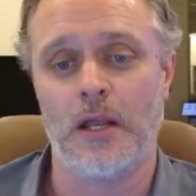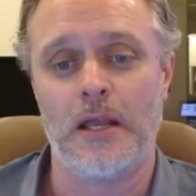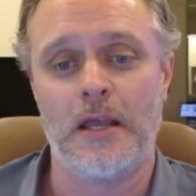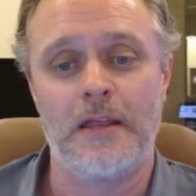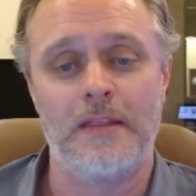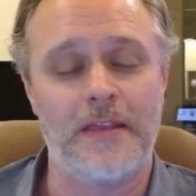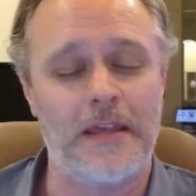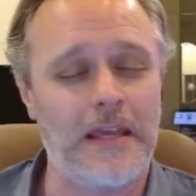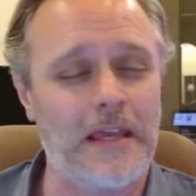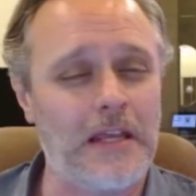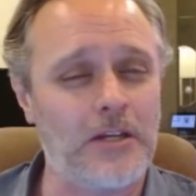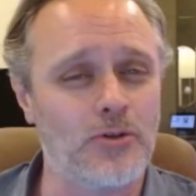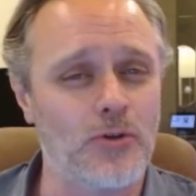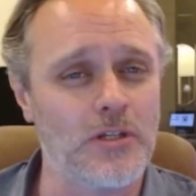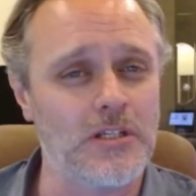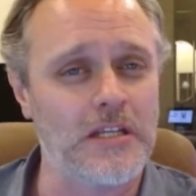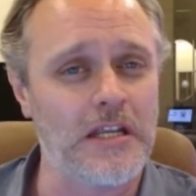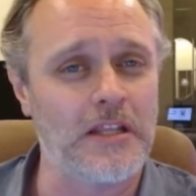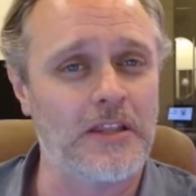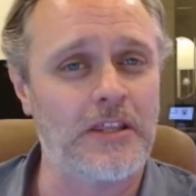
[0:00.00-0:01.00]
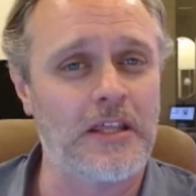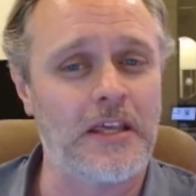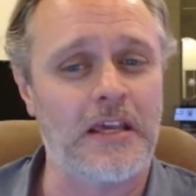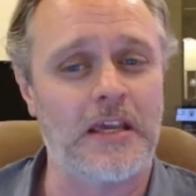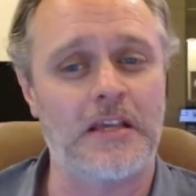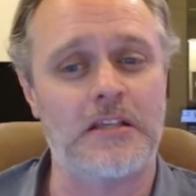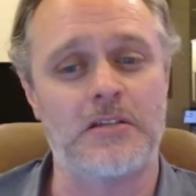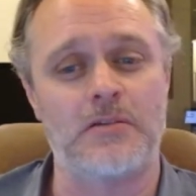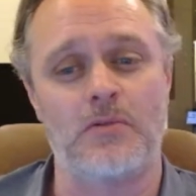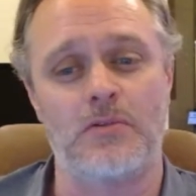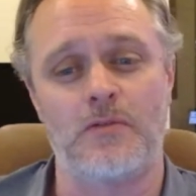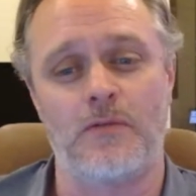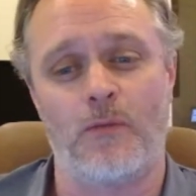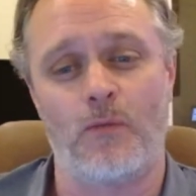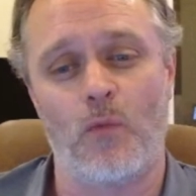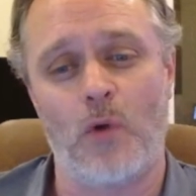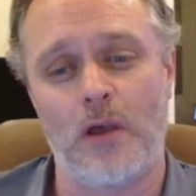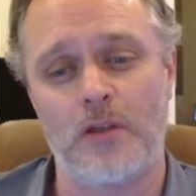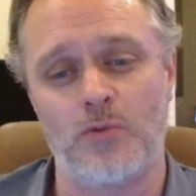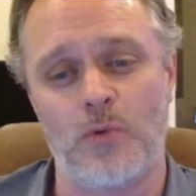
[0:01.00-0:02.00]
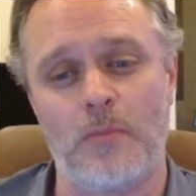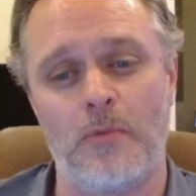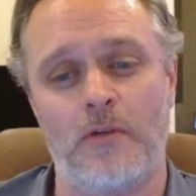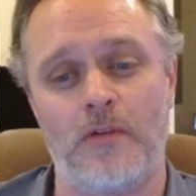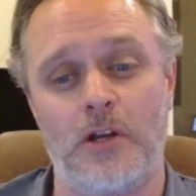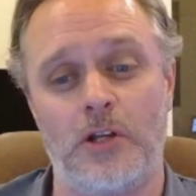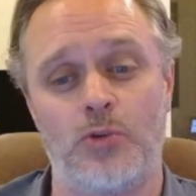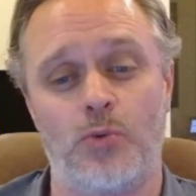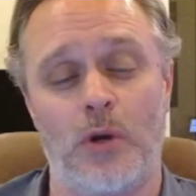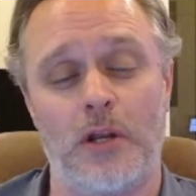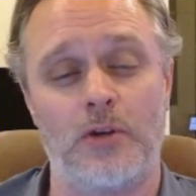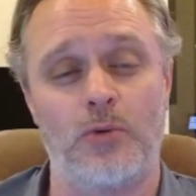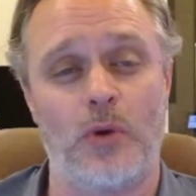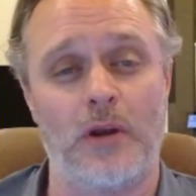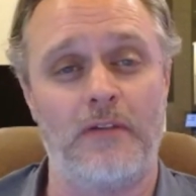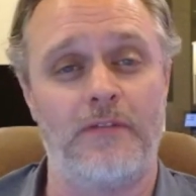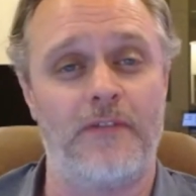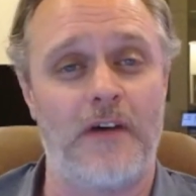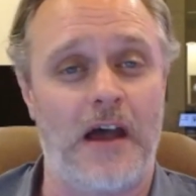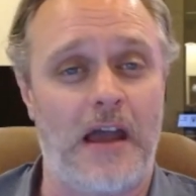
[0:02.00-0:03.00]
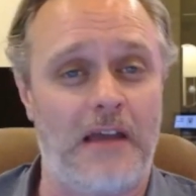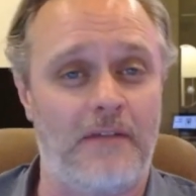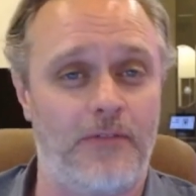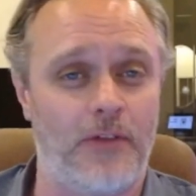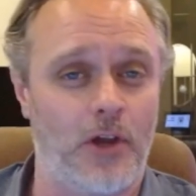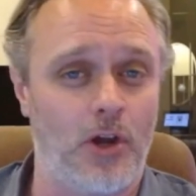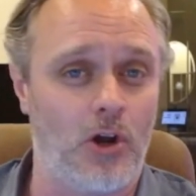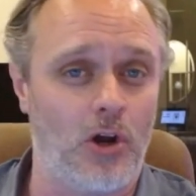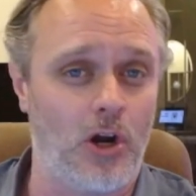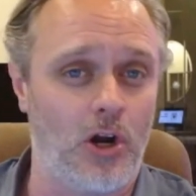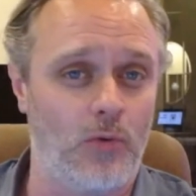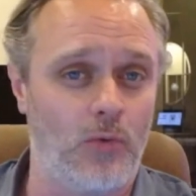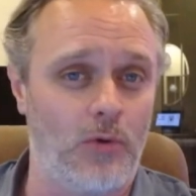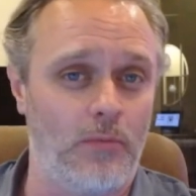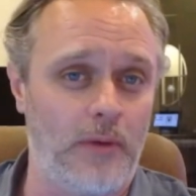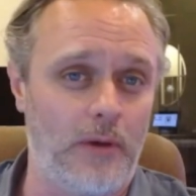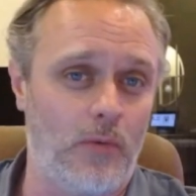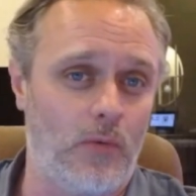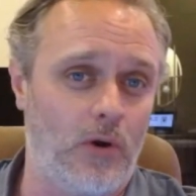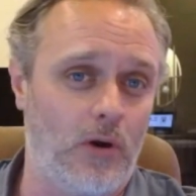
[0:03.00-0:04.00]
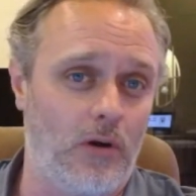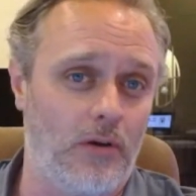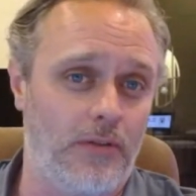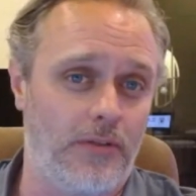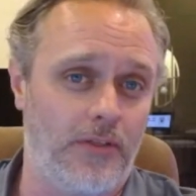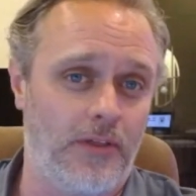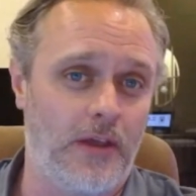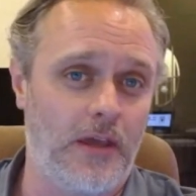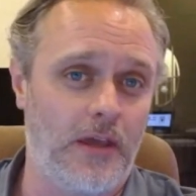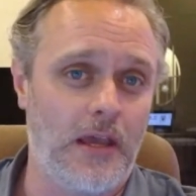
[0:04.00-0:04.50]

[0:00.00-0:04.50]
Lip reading: The interesting thing is, as we move into 2025, the card would be worth